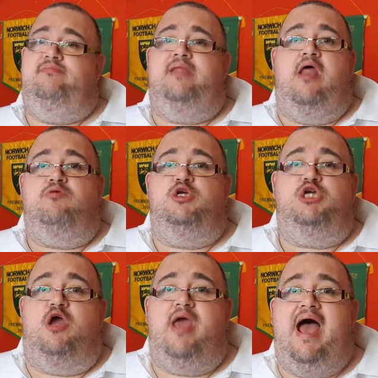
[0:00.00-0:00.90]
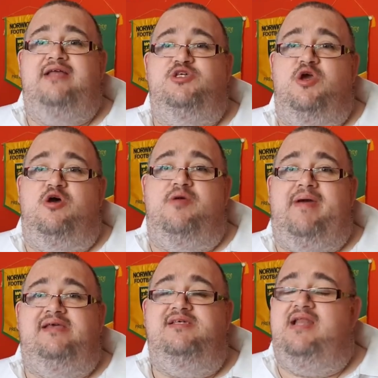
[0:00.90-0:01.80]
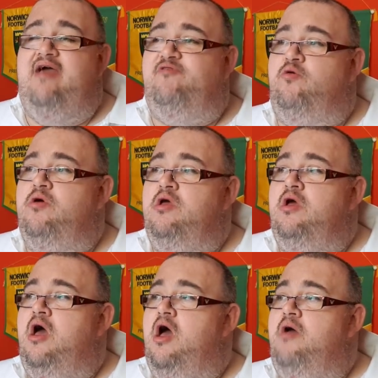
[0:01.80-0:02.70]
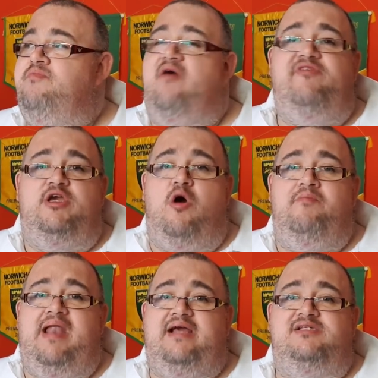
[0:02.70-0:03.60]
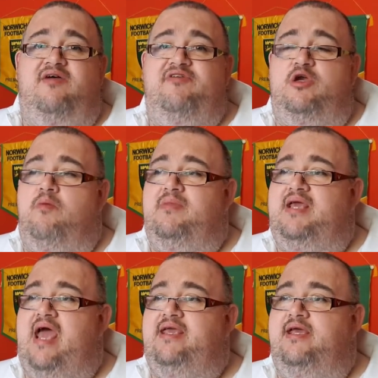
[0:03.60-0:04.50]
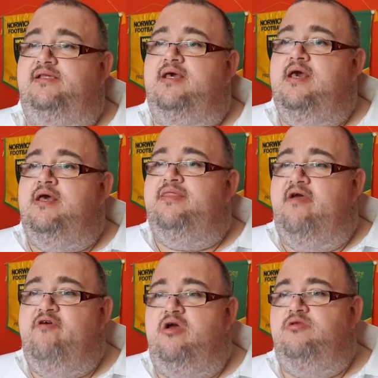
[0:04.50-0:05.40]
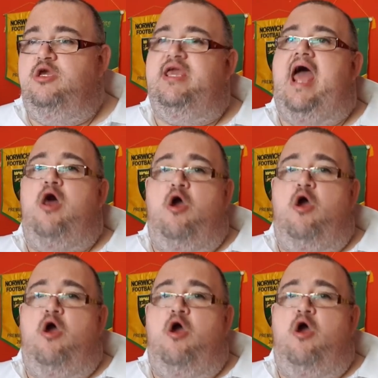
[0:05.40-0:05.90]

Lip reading: then I'm going to show you how to do it on a basic level. Nothing complex, nothing complicated. You can